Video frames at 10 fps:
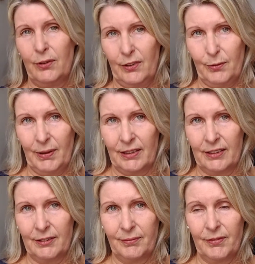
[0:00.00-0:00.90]
expel it.
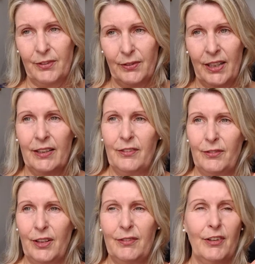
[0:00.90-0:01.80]
So that is
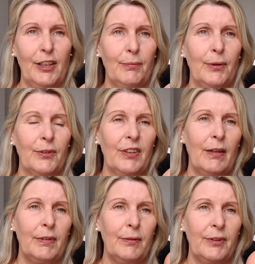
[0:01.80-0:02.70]
very important, and
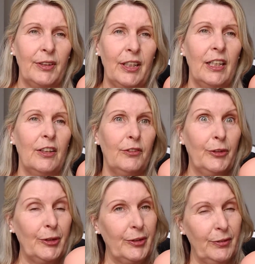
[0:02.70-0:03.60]
we will
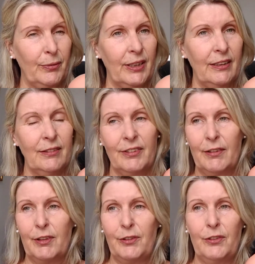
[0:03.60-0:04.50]
talk as well, in fact
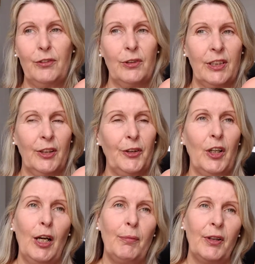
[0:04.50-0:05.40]
we'll just do it now,
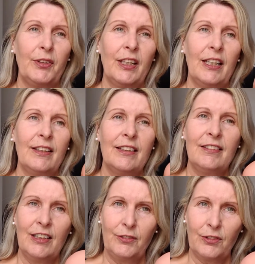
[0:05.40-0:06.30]
about the
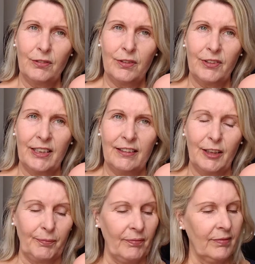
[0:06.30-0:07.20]
dangers of overheating.
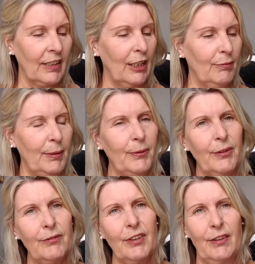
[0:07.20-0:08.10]
People are
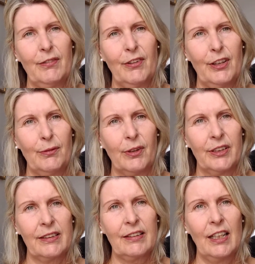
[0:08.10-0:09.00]
very worried.